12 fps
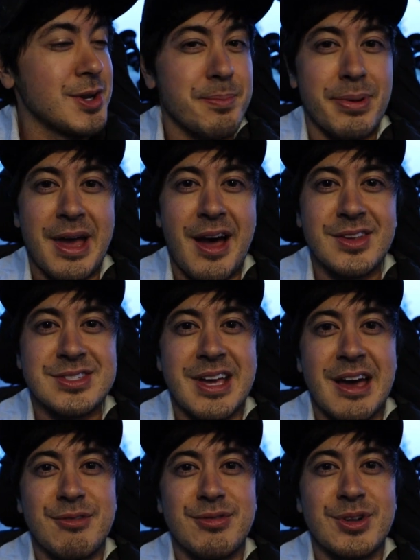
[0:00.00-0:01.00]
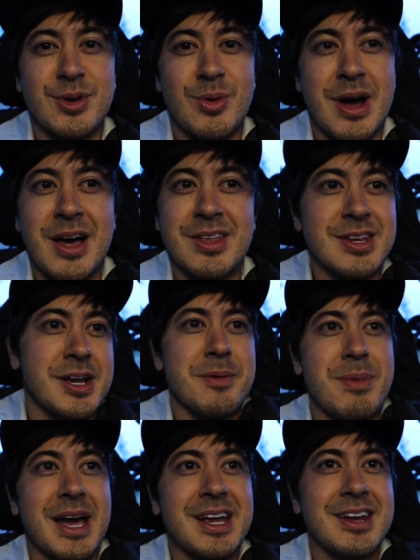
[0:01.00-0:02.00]
and you play outside for a little while, and you
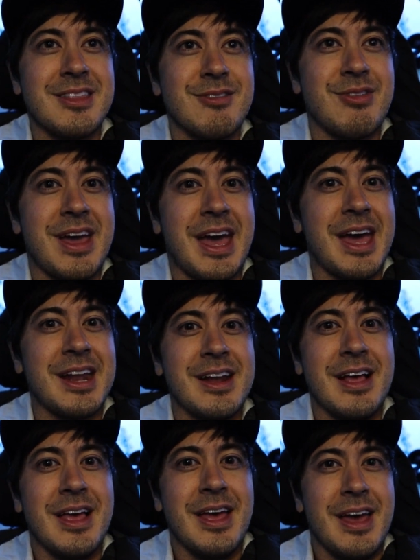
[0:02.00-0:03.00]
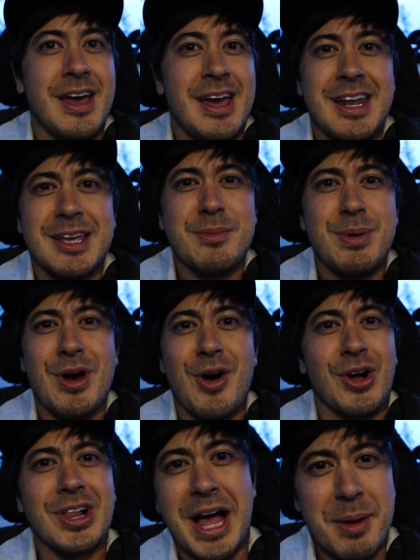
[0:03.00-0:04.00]
come back into the van, and it can be
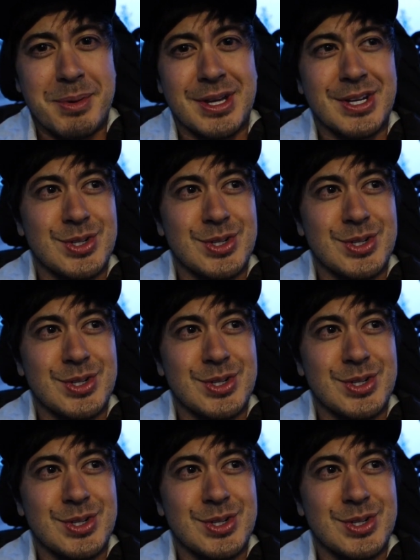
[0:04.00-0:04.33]
all climate